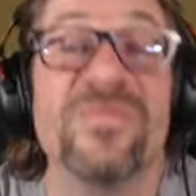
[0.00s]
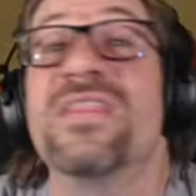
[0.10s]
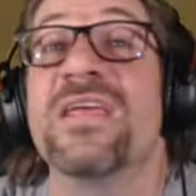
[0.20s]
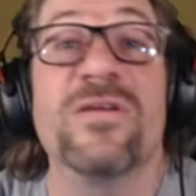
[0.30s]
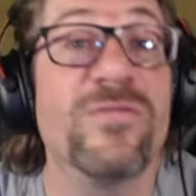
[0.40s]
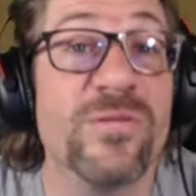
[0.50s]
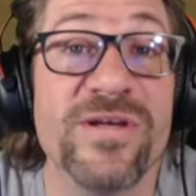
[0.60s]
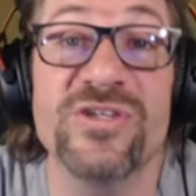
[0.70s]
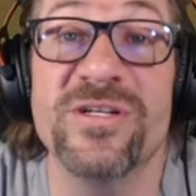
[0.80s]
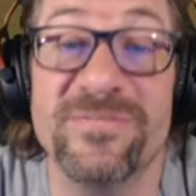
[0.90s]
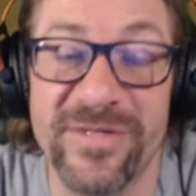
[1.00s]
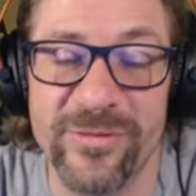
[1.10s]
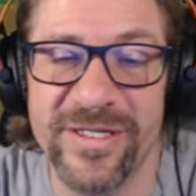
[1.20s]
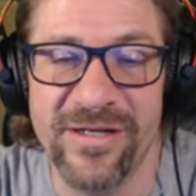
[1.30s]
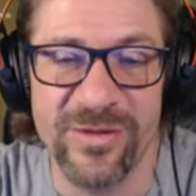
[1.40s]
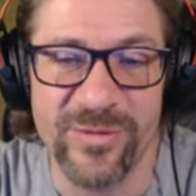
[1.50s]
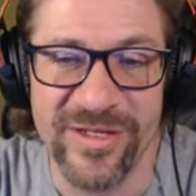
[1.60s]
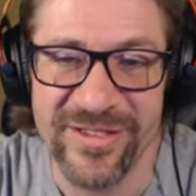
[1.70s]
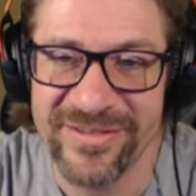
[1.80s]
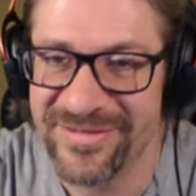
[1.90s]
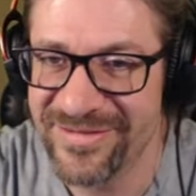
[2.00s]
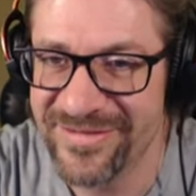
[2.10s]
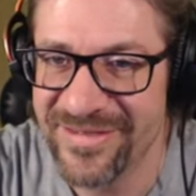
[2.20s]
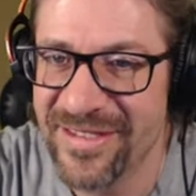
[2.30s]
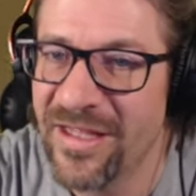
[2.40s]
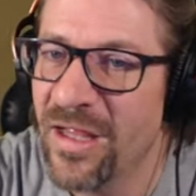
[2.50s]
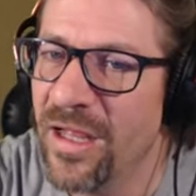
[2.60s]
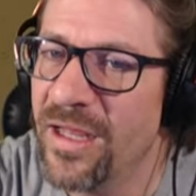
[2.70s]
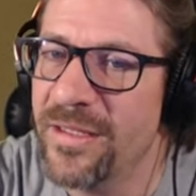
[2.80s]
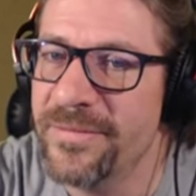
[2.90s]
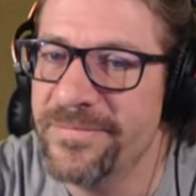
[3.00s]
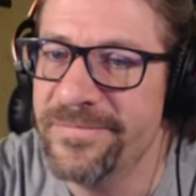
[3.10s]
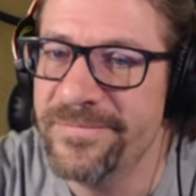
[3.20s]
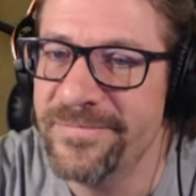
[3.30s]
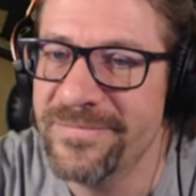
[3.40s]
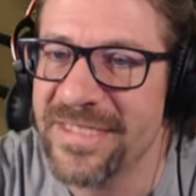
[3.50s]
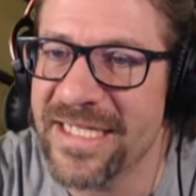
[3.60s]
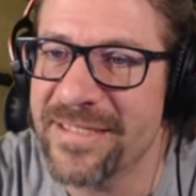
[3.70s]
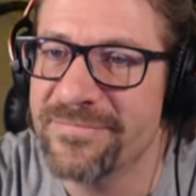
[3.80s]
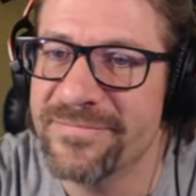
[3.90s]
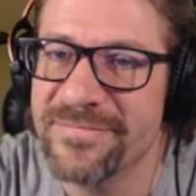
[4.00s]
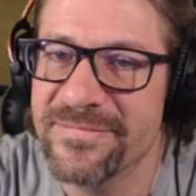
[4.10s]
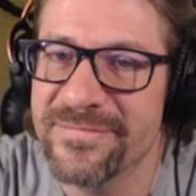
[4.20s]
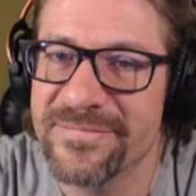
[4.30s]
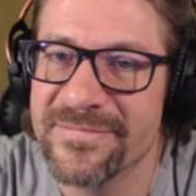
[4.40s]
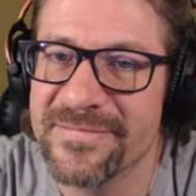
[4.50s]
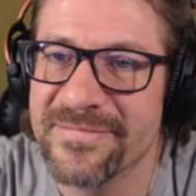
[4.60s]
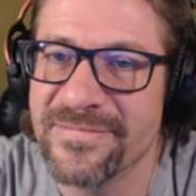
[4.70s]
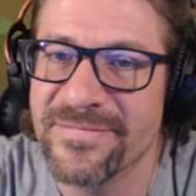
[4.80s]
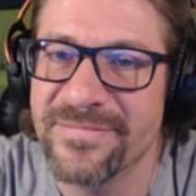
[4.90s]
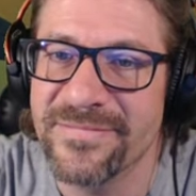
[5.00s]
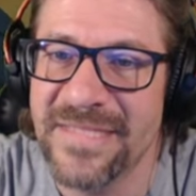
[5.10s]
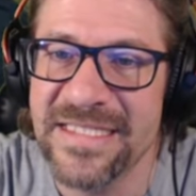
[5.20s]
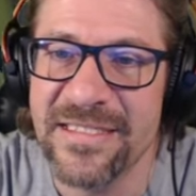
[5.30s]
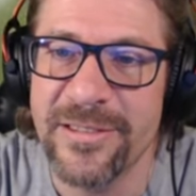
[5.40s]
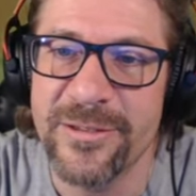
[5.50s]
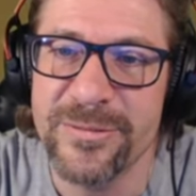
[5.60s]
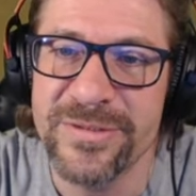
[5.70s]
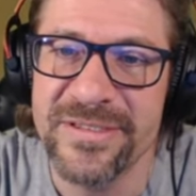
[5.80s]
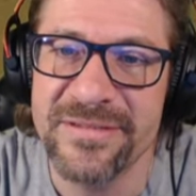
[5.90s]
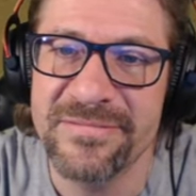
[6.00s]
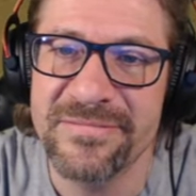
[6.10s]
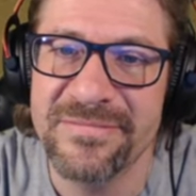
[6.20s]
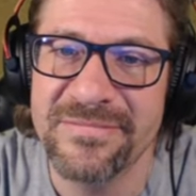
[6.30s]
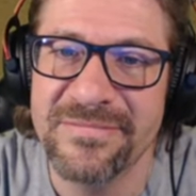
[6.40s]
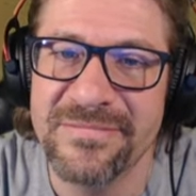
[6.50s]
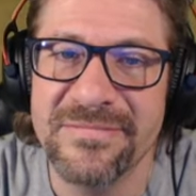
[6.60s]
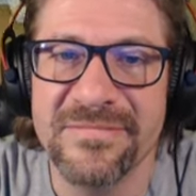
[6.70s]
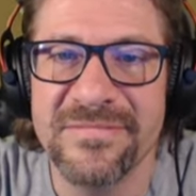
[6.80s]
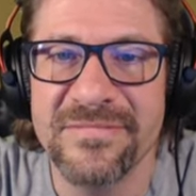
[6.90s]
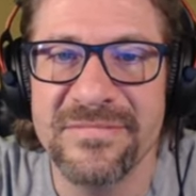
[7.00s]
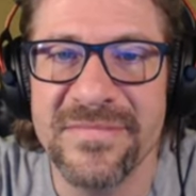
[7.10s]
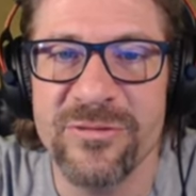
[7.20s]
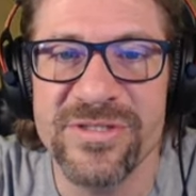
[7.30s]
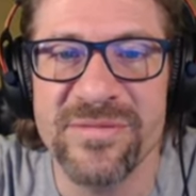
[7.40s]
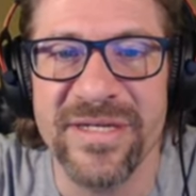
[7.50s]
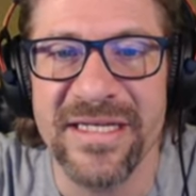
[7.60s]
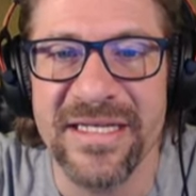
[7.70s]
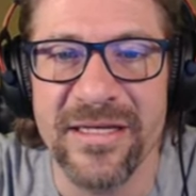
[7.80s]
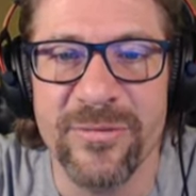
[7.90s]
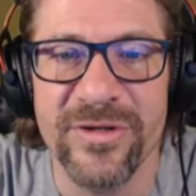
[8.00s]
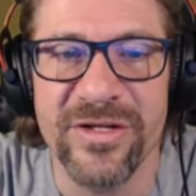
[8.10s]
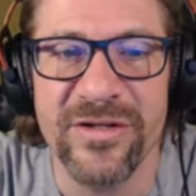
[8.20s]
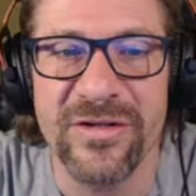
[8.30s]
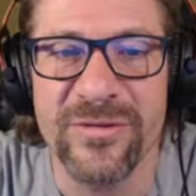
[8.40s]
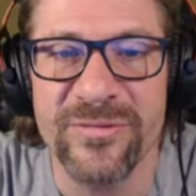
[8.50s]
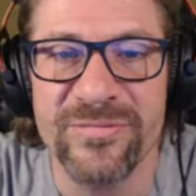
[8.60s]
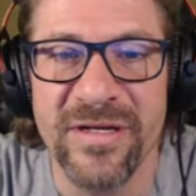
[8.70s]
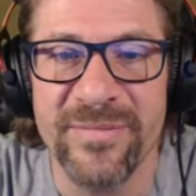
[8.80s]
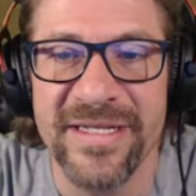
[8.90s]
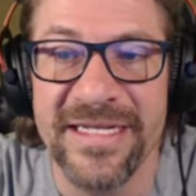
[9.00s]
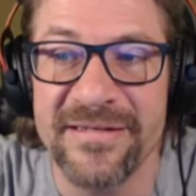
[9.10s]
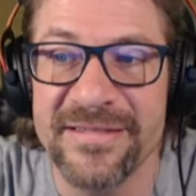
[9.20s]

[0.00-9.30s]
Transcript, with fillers: thank you for the picture, by the way, on Twitter. Um, yeah. It's closed. That was the main thing I wanted to do. Come in here